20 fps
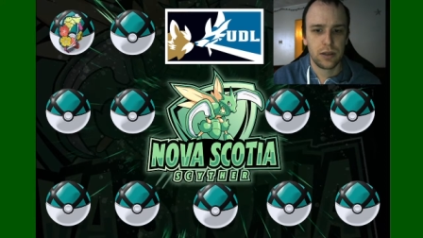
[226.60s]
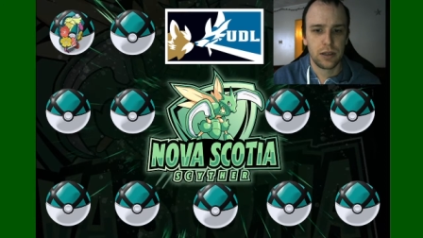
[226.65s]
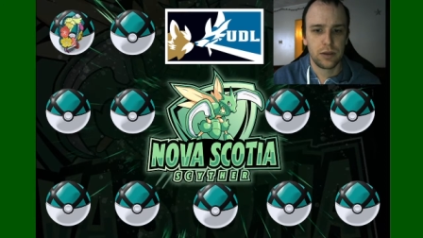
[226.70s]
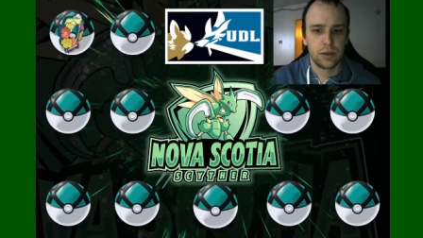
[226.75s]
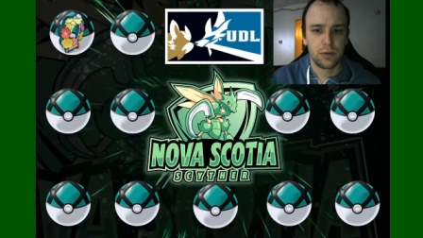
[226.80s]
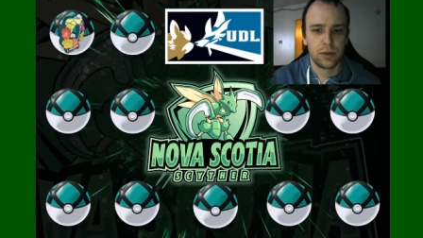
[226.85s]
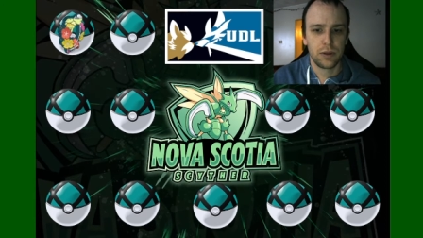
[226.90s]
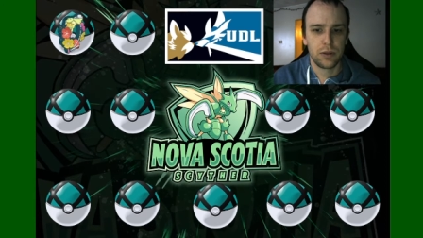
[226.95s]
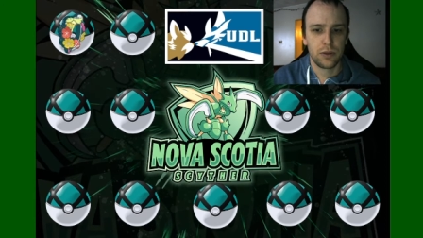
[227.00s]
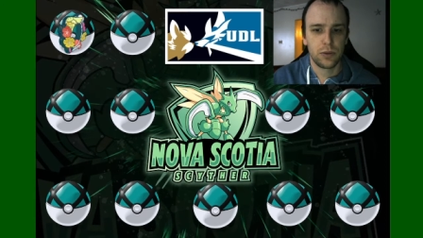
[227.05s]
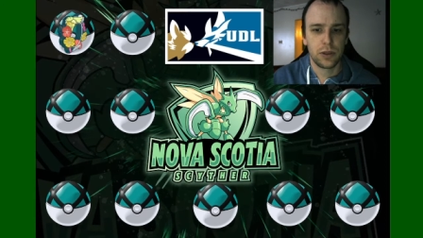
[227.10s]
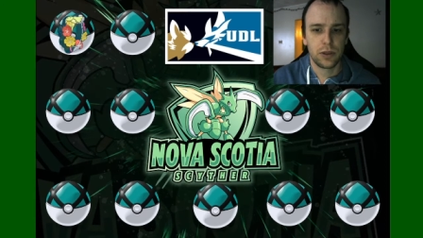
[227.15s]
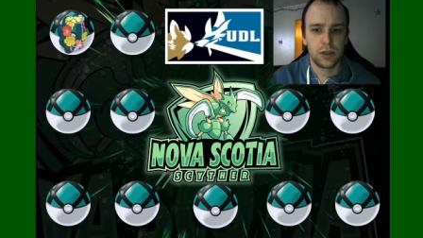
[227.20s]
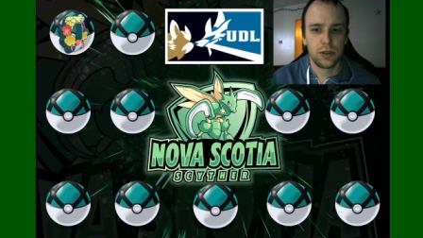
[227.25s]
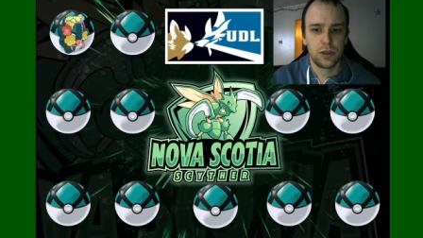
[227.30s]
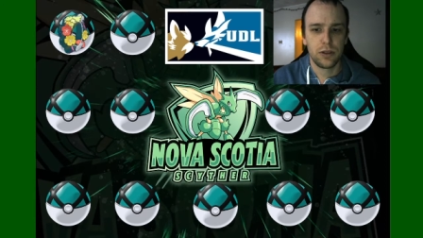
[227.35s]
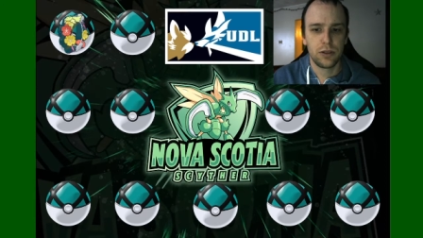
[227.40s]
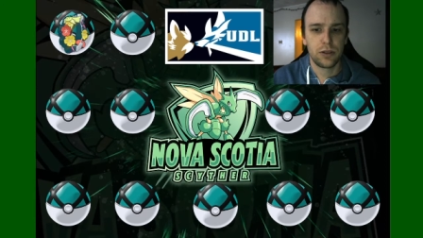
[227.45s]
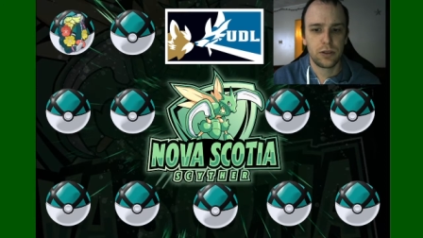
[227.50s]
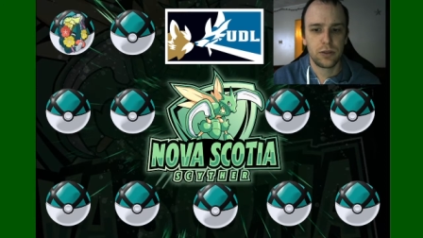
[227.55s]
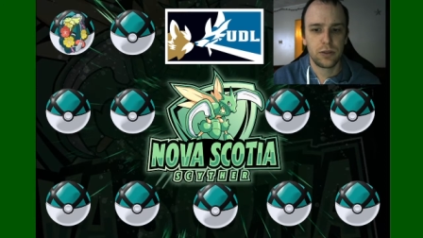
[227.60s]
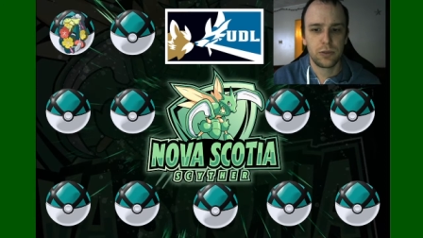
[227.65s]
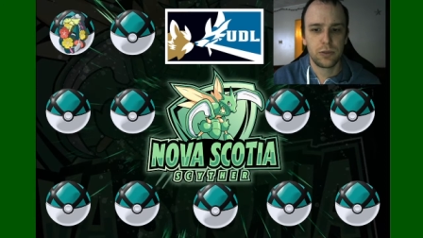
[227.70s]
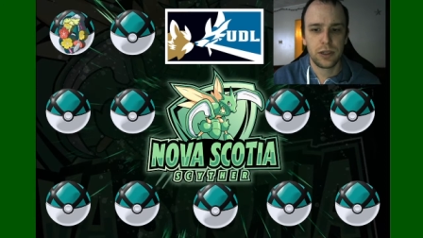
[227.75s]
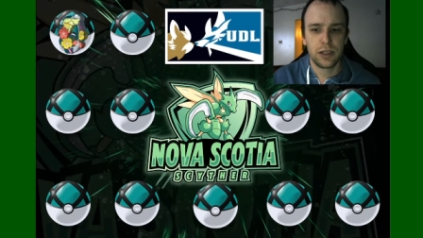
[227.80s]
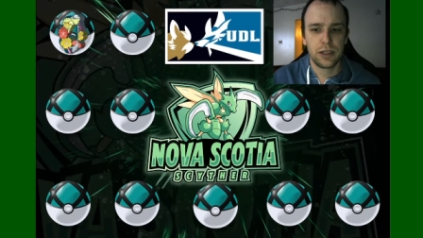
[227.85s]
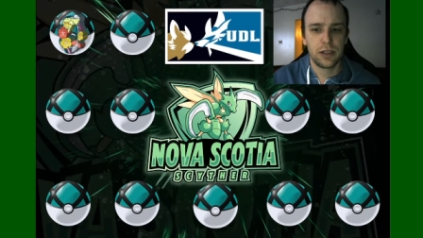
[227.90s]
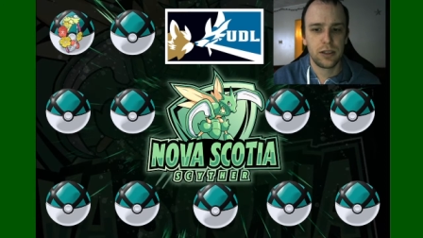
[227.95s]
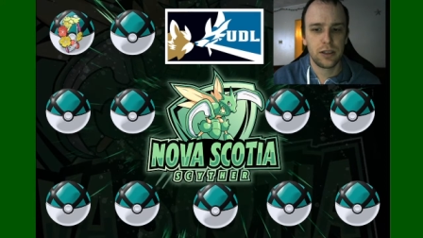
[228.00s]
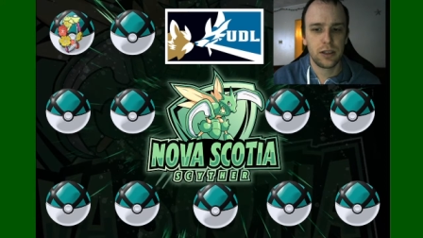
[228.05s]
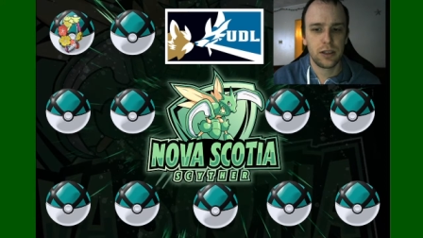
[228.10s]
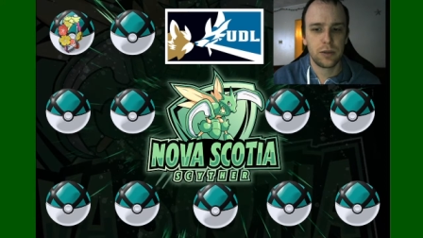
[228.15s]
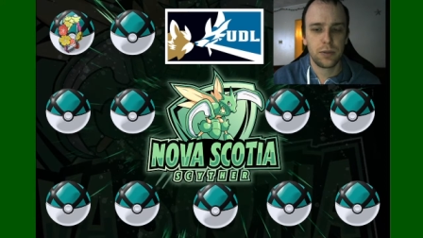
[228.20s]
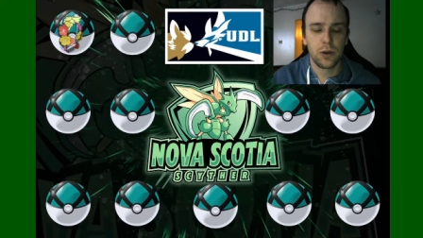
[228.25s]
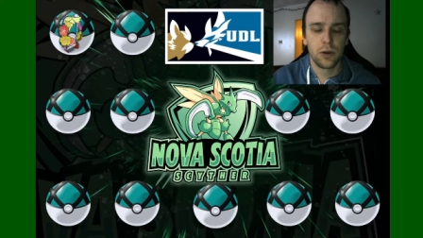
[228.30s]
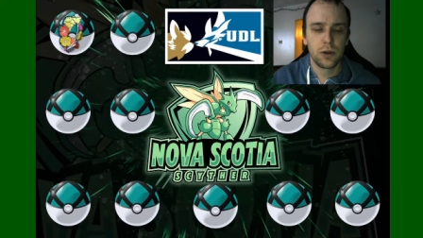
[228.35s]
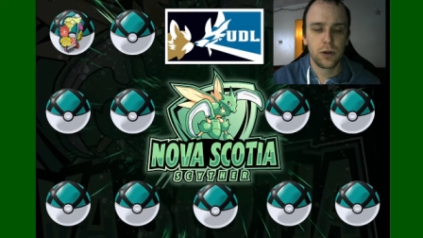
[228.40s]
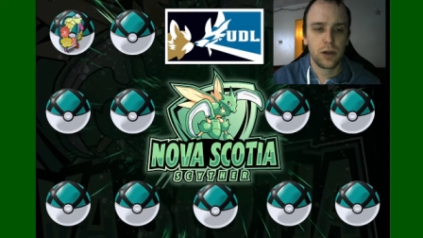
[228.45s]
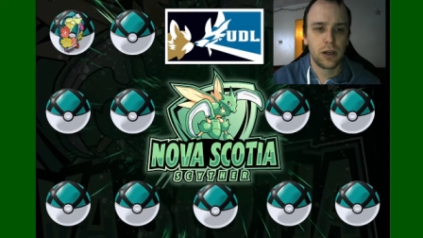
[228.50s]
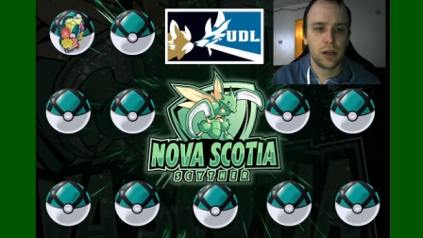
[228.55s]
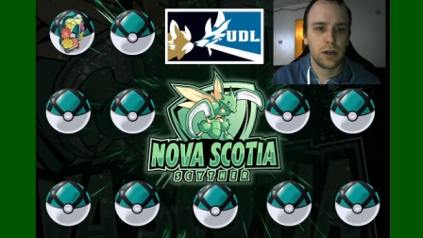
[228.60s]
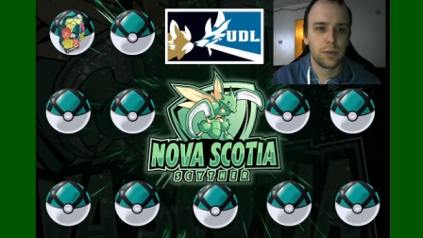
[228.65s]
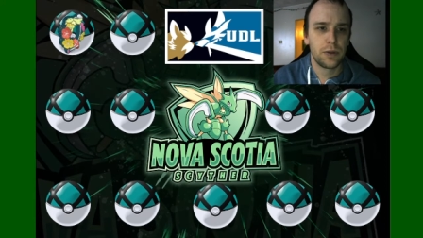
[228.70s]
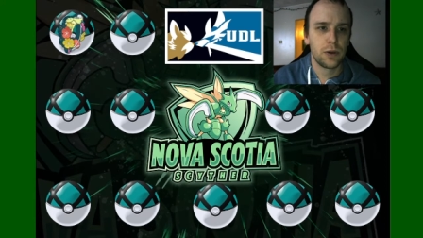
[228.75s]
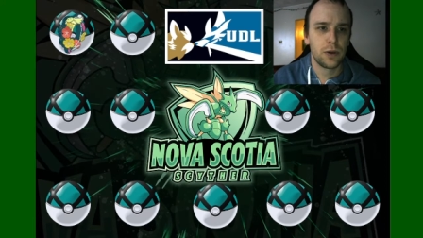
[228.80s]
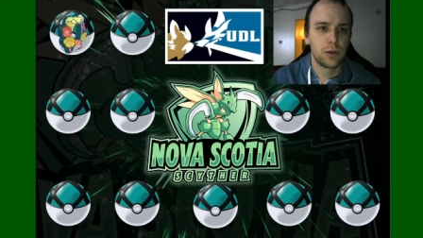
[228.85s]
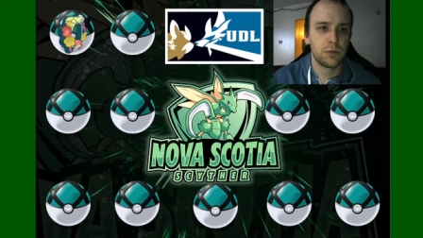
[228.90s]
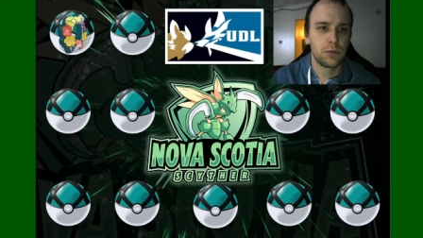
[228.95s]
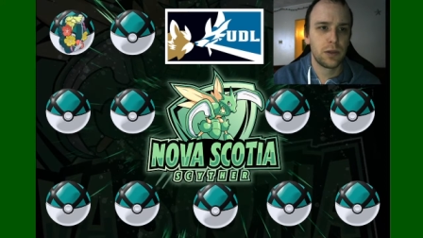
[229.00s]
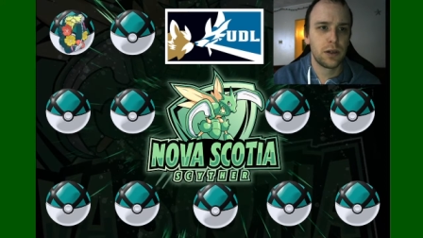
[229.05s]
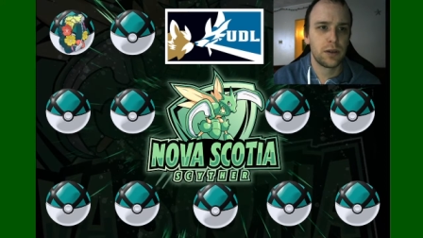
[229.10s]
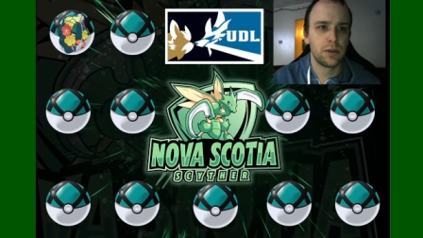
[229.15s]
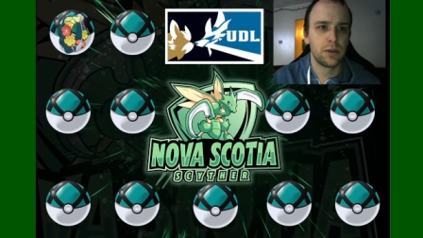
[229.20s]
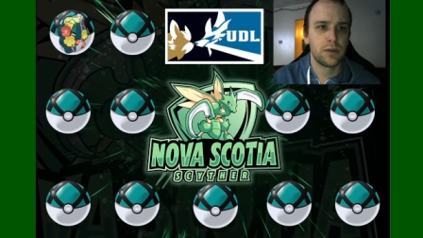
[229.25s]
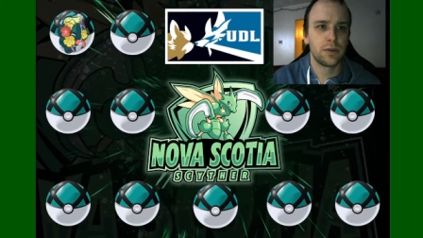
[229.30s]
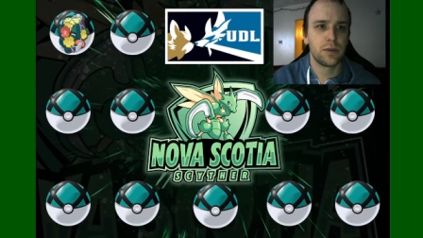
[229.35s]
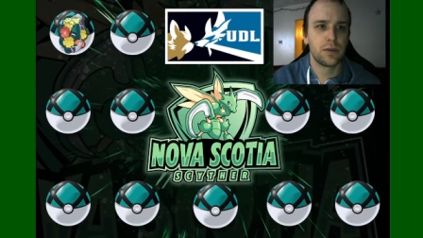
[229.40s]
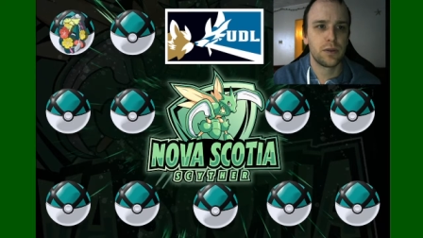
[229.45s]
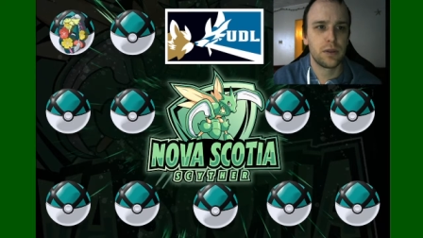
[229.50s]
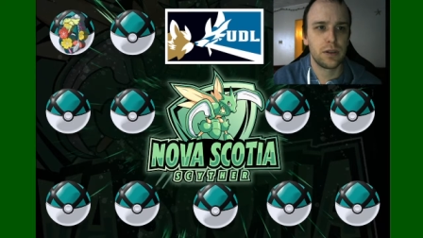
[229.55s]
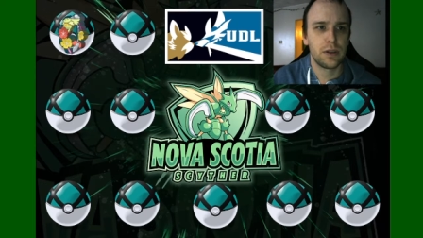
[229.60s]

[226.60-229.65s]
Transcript: so we can heal our Pokemon